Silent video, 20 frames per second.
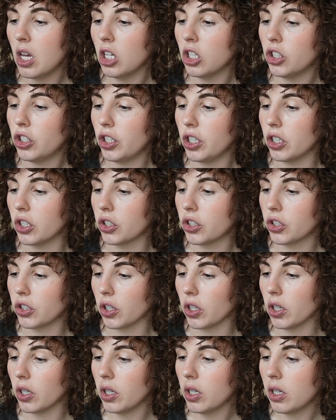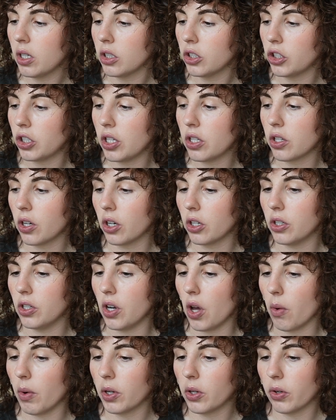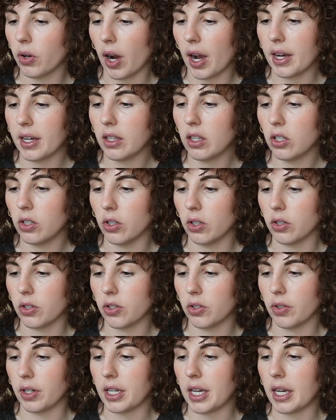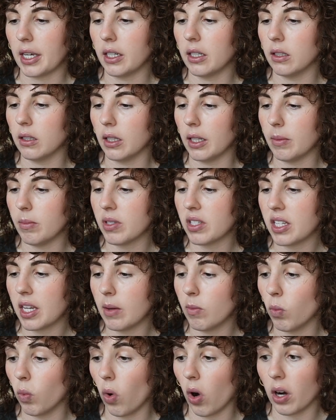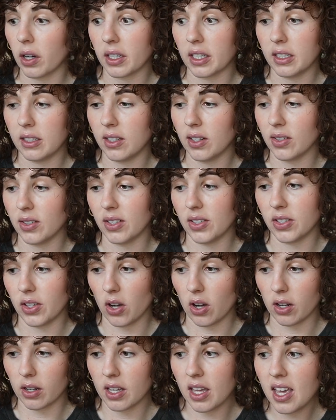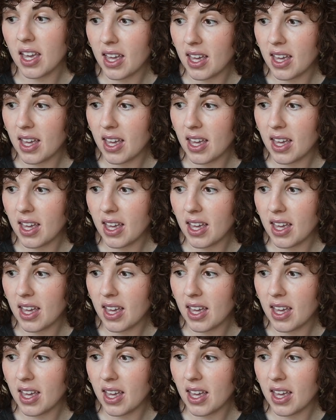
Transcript: She is sure she's heard Noah crying in the nursery and glimpsed him walking near the dock.